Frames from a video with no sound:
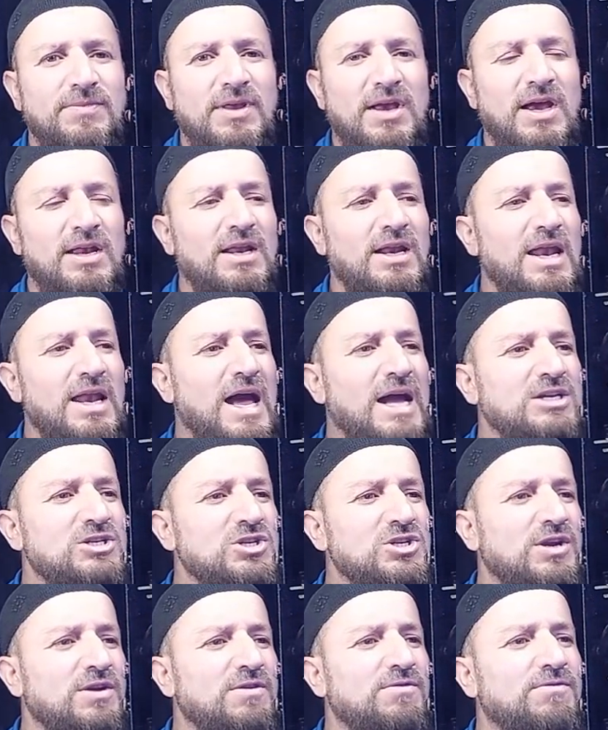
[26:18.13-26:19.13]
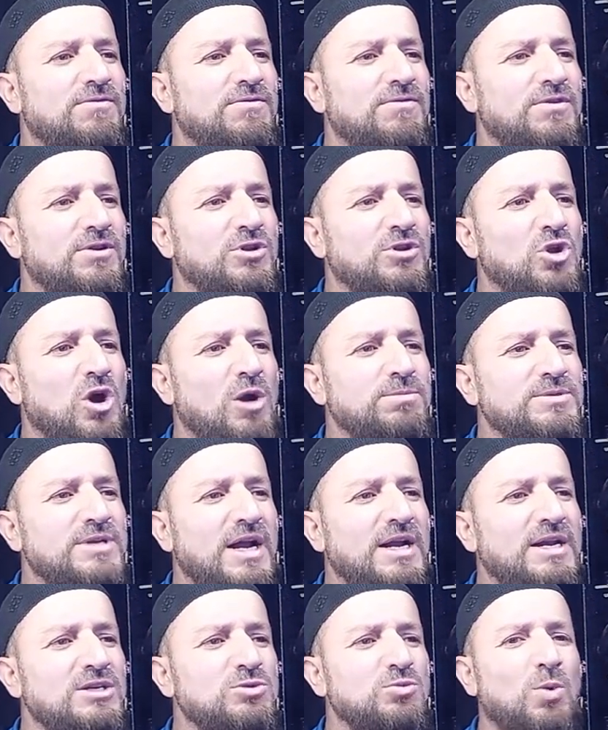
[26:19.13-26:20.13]
In a latch, if top
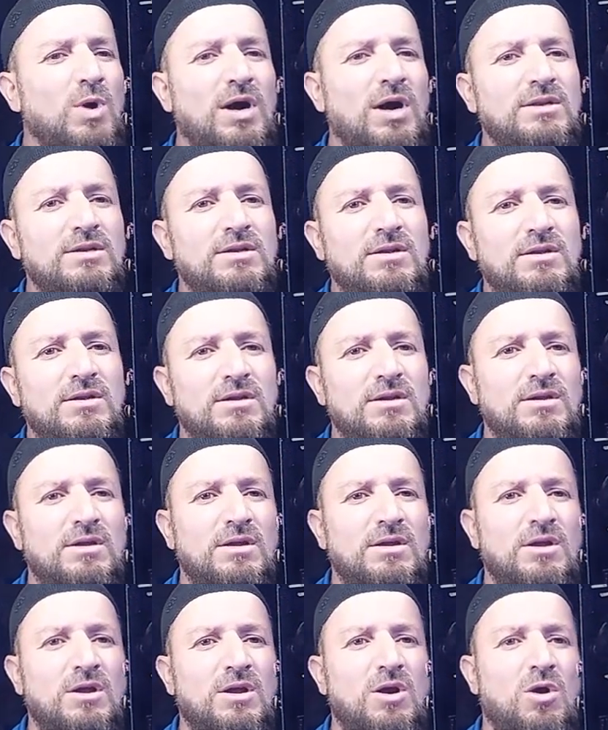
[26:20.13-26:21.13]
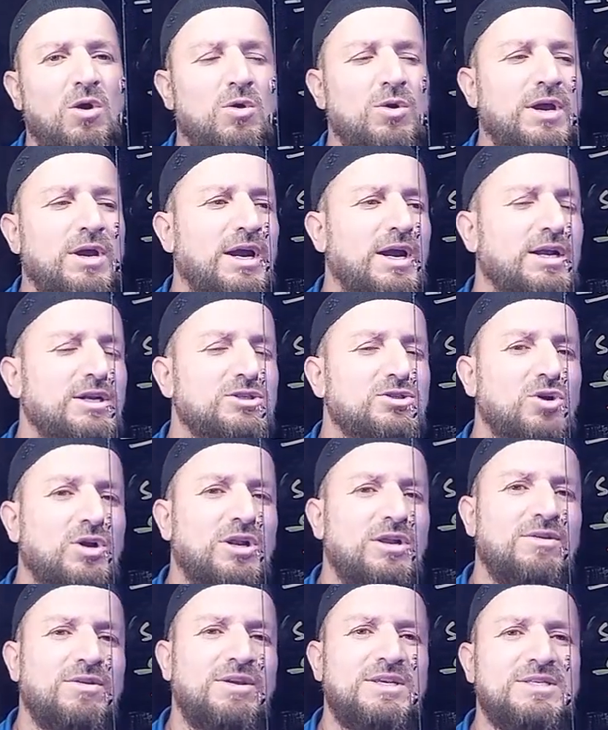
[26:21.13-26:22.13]
side is 1, okay, it's
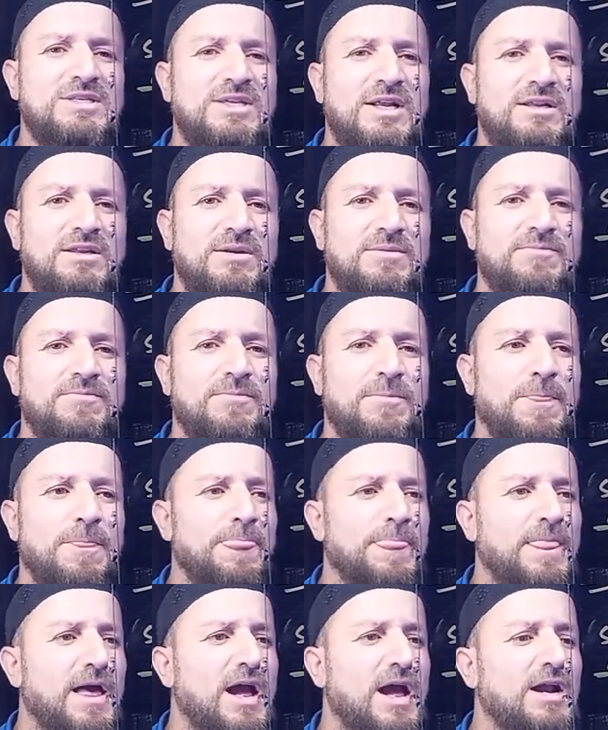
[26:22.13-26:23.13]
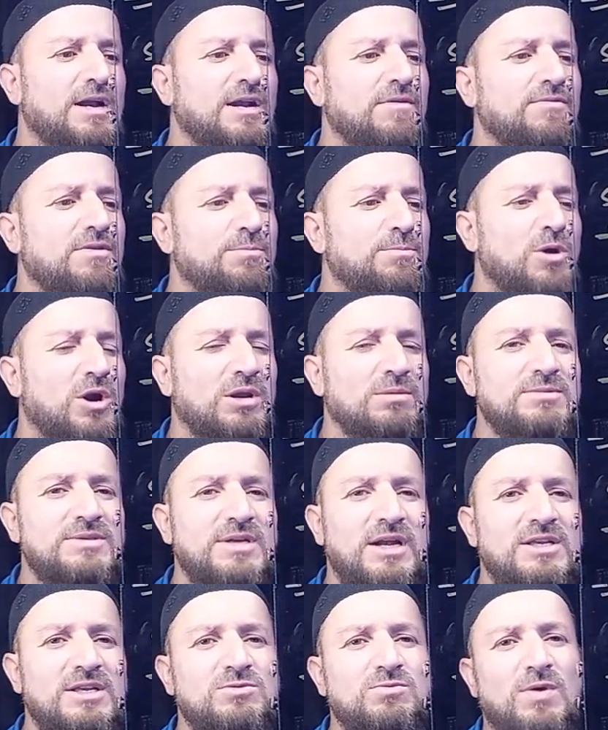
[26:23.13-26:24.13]
gonna reset, and if the bottom
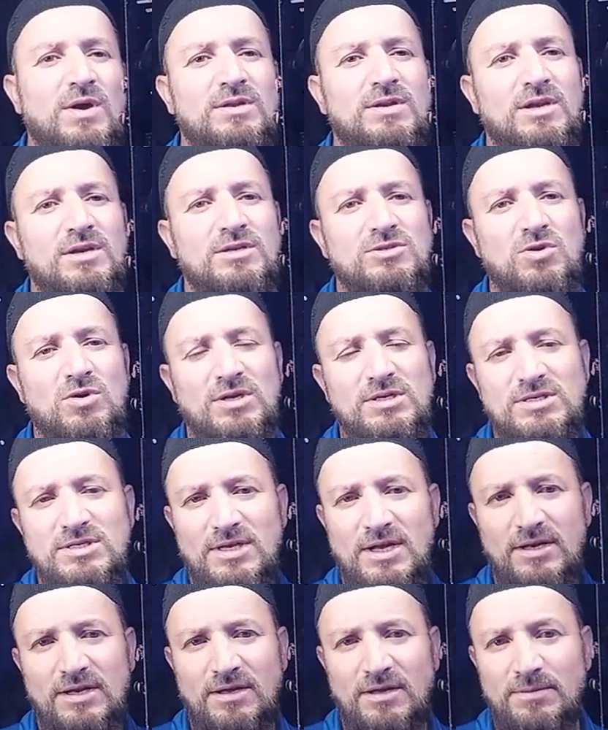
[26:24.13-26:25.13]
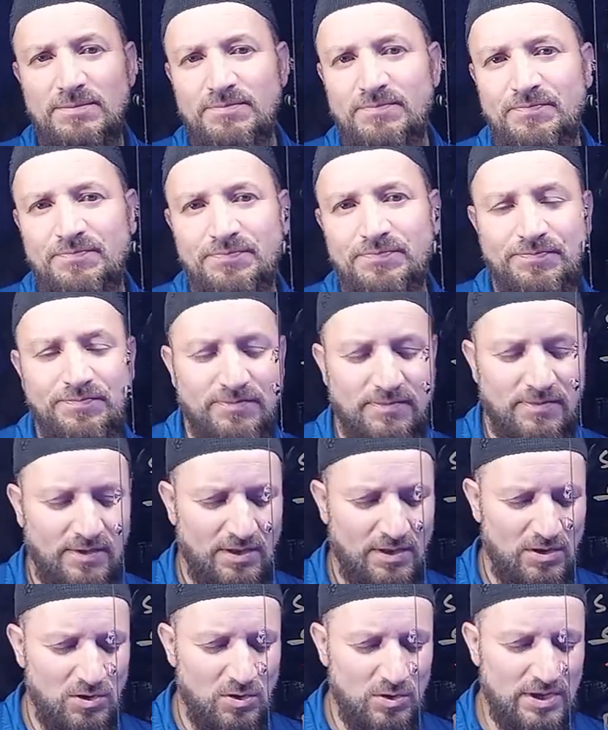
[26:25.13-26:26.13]
side is 1, it's gonna set.
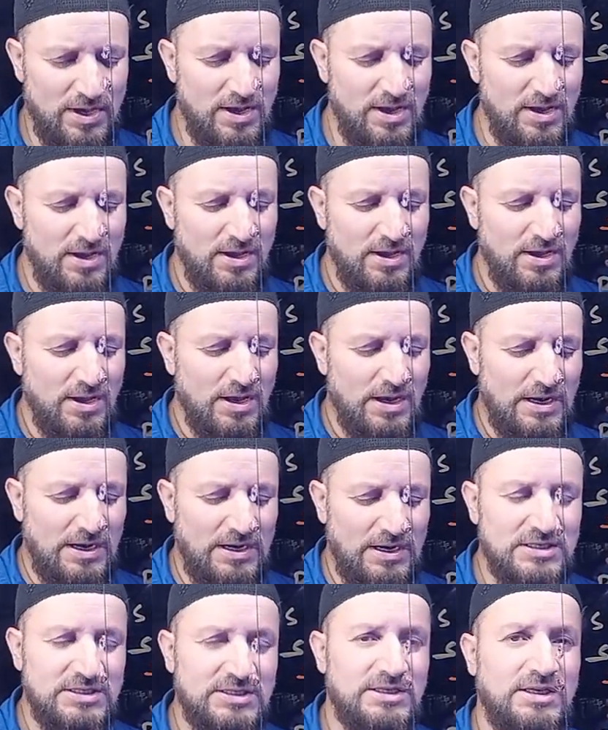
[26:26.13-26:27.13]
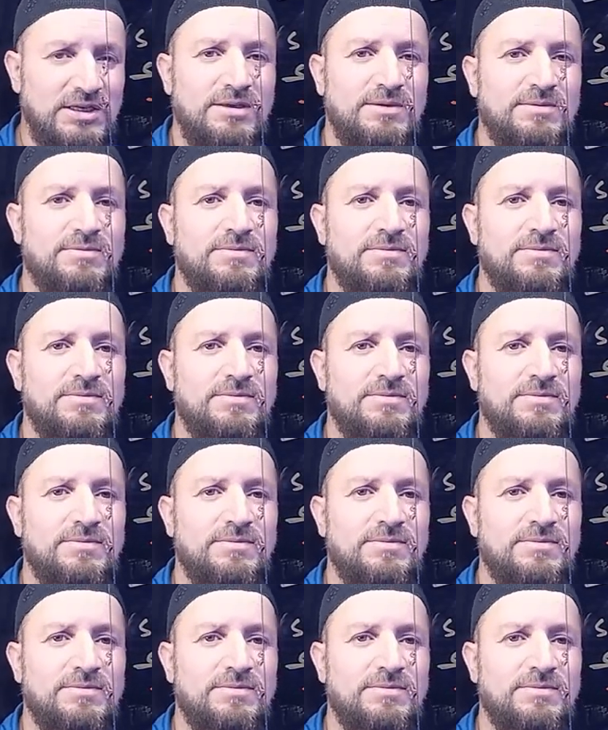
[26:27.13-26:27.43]
Okay, let us see.